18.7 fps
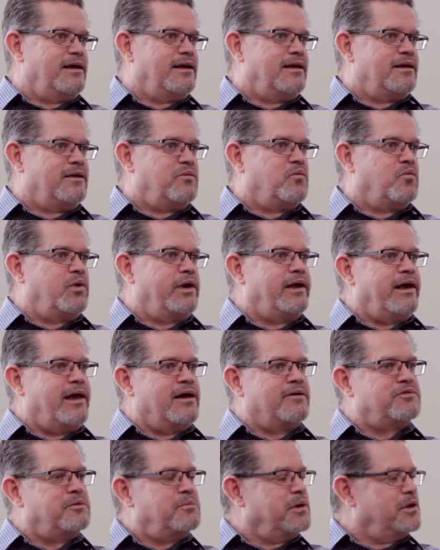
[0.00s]
And we
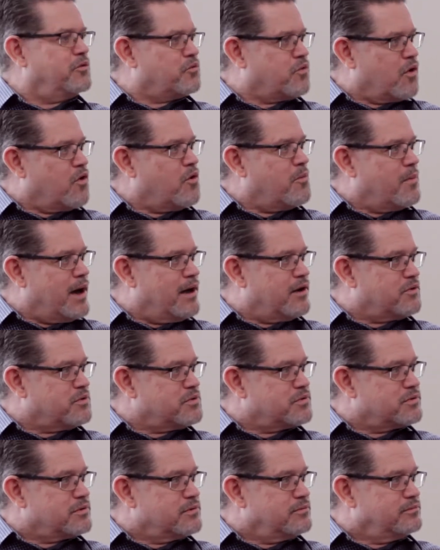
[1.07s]
have to be the role
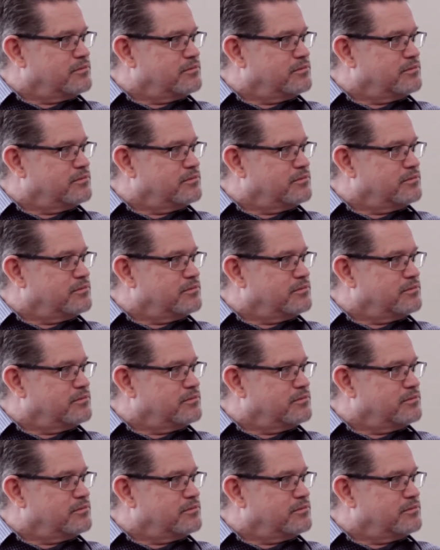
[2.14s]
models.